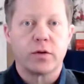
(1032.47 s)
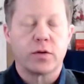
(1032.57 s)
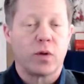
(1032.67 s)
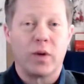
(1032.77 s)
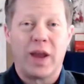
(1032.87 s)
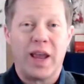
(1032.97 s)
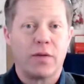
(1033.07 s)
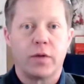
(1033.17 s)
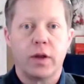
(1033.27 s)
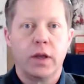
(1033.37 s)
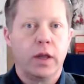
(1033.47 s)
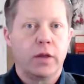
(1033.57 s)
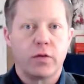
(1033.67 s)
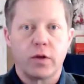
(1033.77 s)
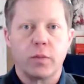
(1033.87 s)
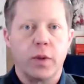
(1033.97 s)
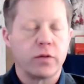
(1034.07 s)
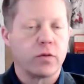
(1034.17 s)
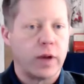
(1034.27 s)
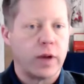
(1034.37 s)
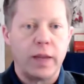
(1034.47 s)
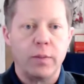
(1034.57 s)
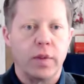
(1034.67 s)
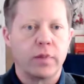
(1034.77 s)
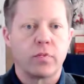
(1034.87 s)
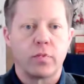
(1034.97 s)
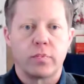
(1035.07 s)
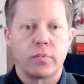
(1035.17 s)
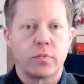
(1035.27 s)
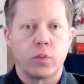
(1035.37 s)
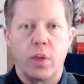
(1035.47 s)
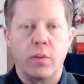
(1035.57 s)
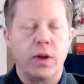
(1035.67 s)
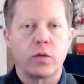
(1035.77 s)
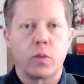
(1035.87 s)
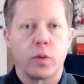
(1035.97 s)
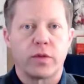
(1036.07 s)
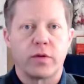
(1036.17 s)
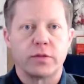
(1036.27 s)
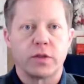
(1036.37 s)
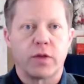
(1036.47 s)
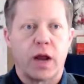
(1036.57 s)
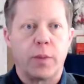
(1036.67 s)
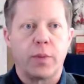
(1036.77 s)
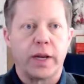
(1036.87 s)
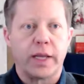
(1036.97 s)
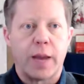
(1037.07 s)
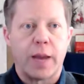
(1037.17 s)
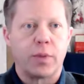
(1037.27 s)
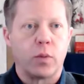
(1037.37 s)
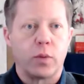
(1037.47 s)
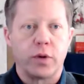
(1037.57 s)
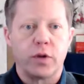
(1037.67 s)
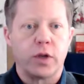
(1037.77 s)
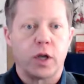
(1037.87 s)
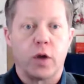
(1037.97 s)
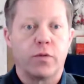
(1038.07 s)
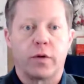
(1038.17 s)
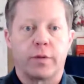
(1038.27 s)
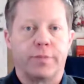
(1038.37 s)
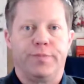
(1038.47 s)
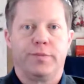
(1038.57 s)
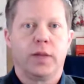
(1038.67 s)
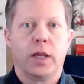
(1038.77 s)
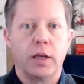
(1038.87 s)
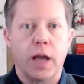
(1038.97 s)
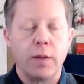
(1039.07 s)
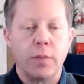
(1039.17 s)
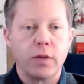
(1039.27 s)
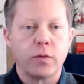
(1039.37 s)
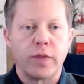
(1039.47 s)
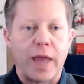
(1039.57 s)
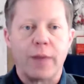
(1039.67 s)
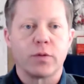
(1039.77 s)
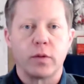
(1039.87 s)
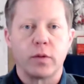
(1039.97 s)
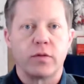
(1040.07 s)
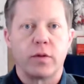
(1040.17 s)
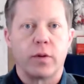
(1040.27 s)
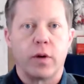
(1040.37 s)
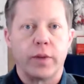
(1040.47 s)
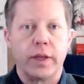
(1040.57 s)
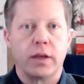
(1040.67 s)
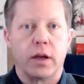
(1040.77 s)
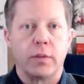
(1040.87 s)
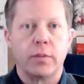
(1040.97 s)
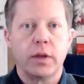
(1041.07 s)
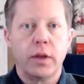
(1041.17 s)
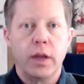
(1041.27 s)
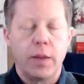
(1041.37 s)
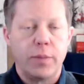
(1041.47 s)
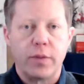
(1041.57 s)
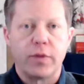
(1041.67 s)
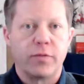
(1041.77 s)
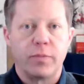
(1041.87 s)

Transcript: don't have six months or eight months or 12 months worth of just operating capital where you could go for nine months with absolutely zero income and be able to